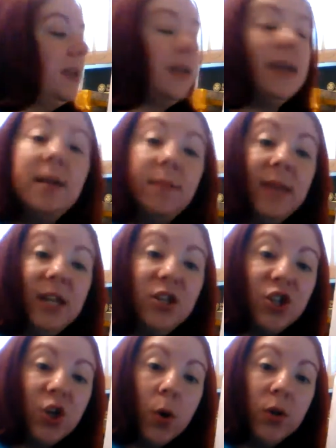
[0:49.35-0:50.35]
it means
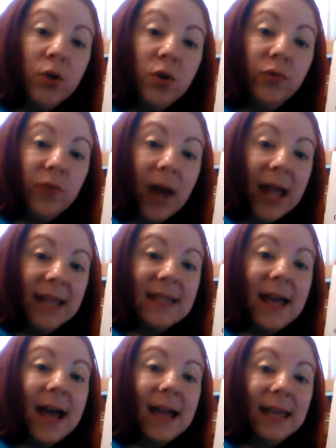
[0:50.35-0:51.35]
you're going to write
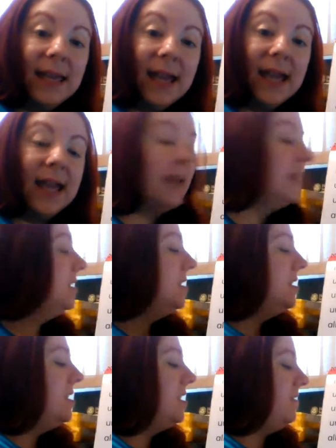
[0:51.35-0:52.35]
again.
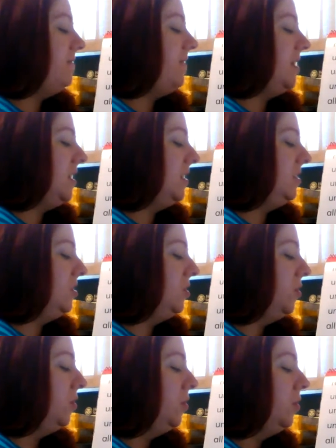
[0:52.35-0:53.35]
If it is
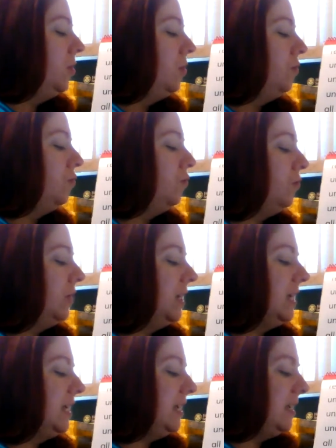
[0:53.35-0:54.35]

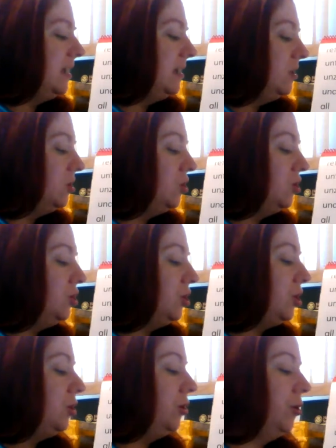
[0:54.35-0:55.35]

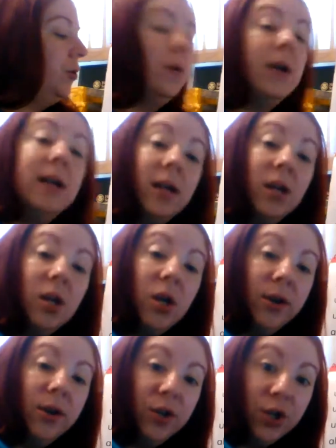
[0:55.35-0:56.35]
redo,
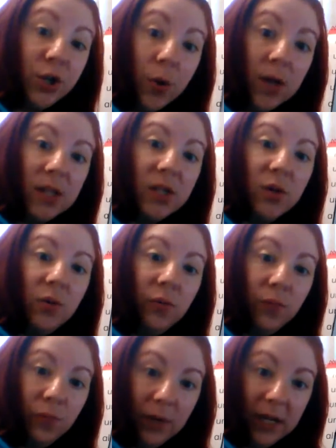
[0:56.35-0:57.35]
you're going
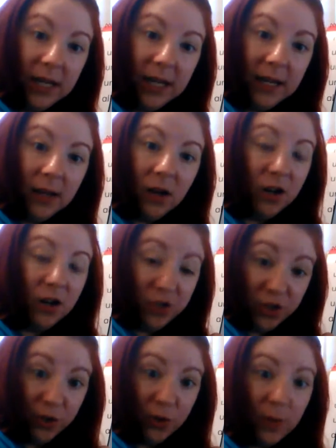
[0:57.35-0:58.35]
to
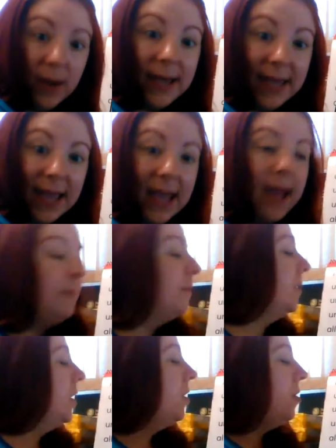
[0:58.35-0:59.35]
do again.
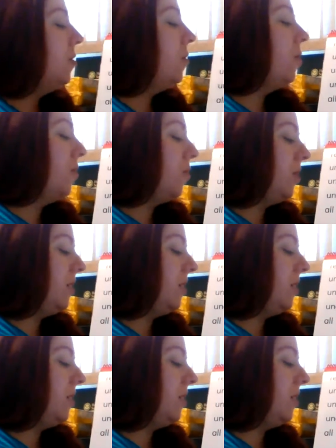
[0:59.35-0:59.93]
Or